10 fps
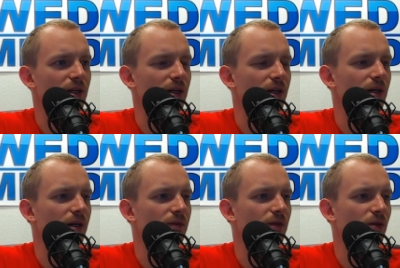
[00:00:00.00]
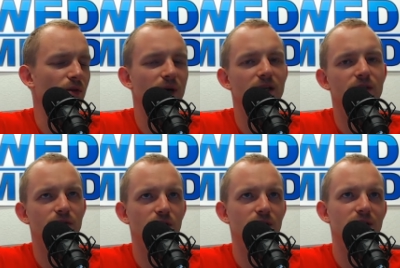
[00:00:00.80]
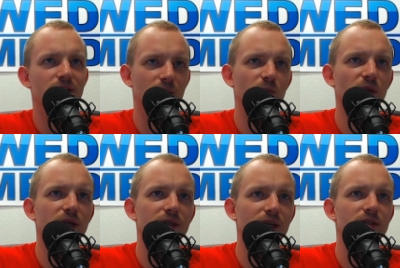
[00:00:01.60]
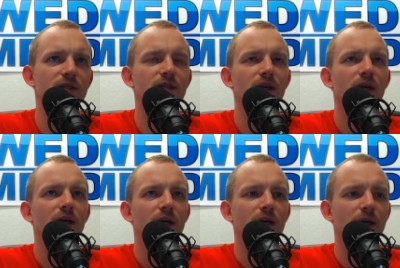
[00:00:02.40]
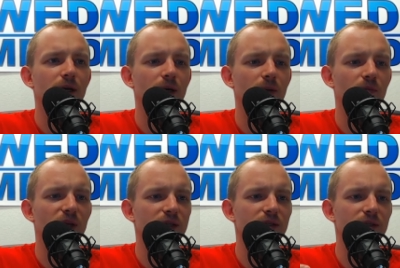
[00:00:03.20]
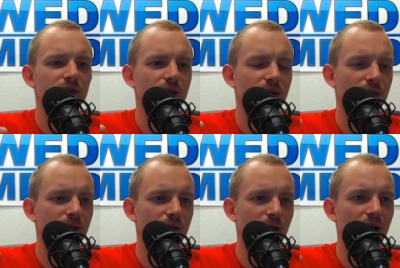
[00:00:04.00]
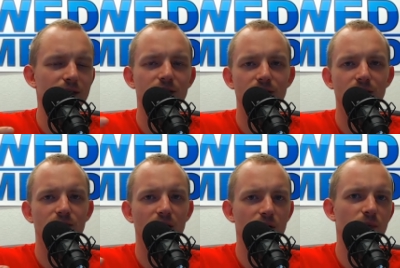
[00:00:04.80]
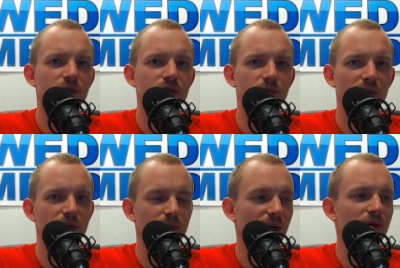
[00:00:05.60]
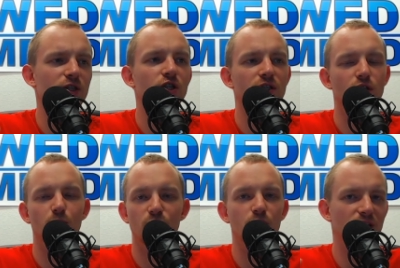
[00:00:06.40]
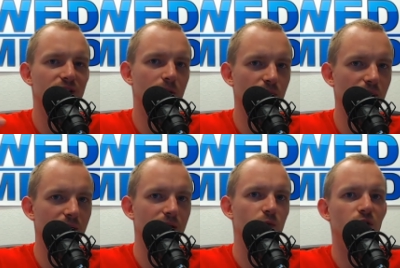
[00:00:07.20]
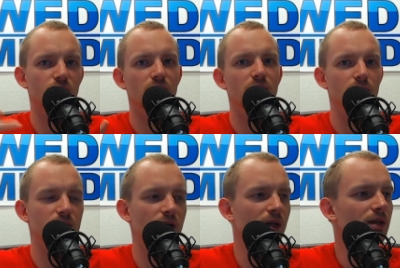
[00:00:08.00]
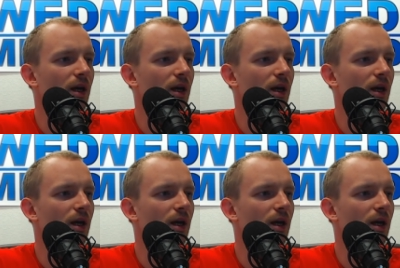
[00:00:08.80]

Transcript: If your thread is very simple and doesn't access any variables, maybe it's just computing something and then returning the result,